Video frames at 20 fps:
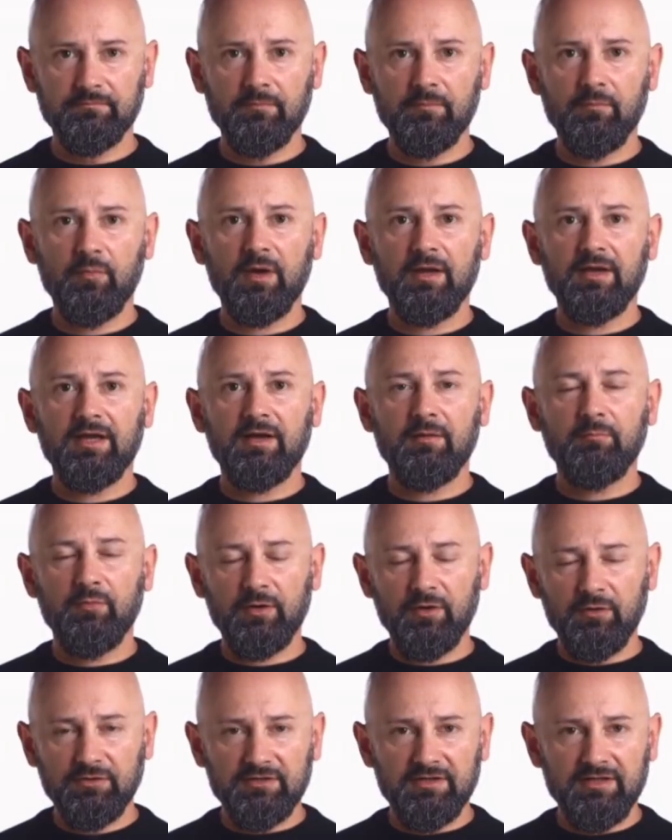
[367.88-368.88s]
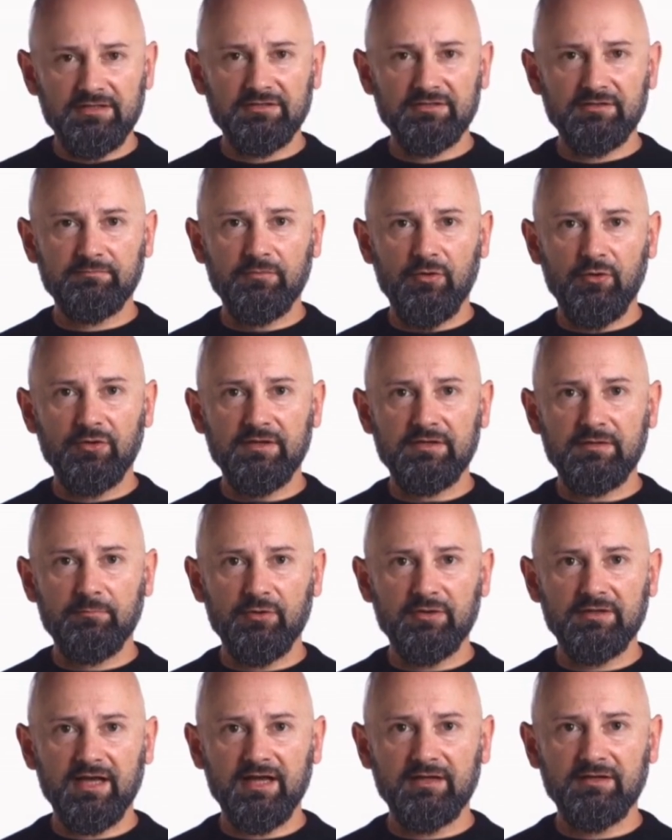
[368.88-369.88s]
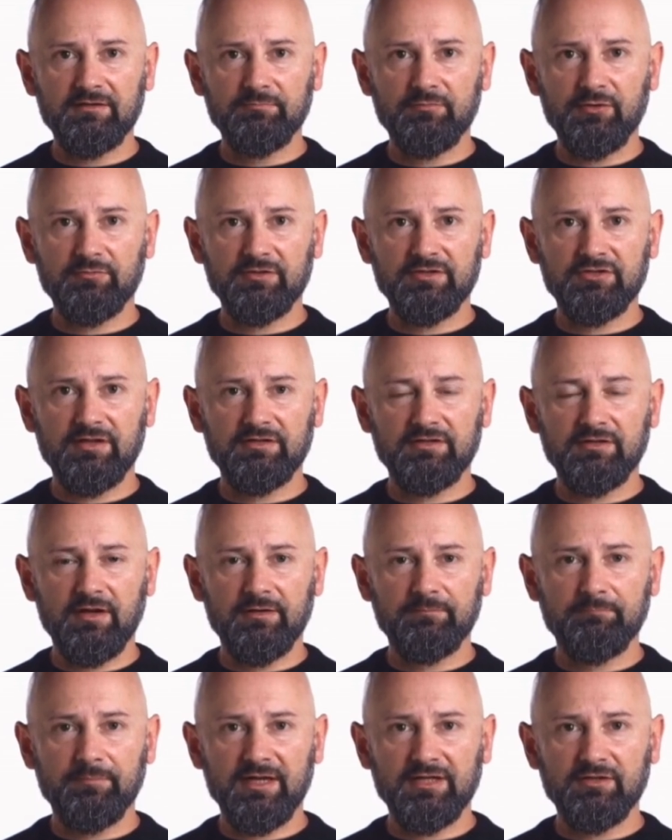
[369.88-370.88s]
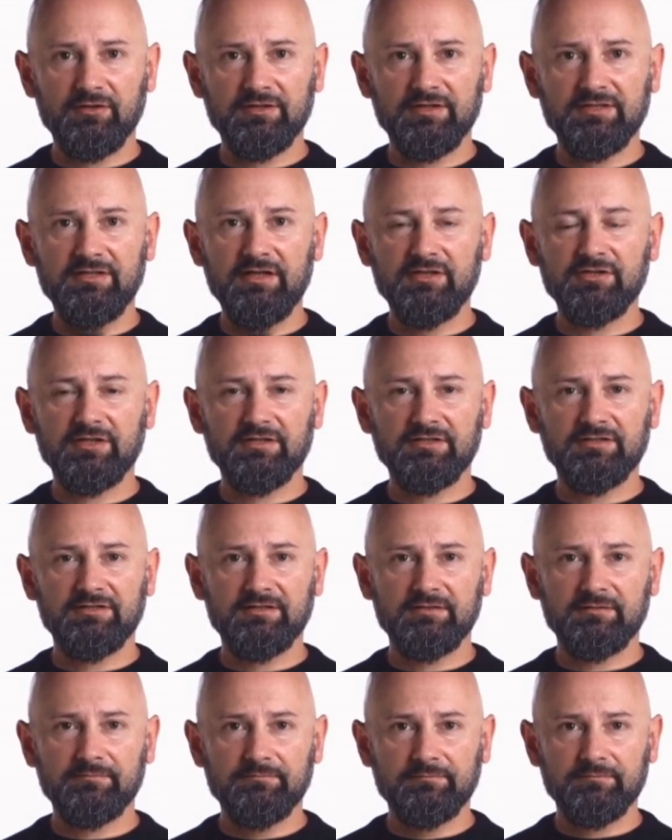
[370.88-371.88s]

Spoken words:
One key approach is to focus protective provisions on major decisions.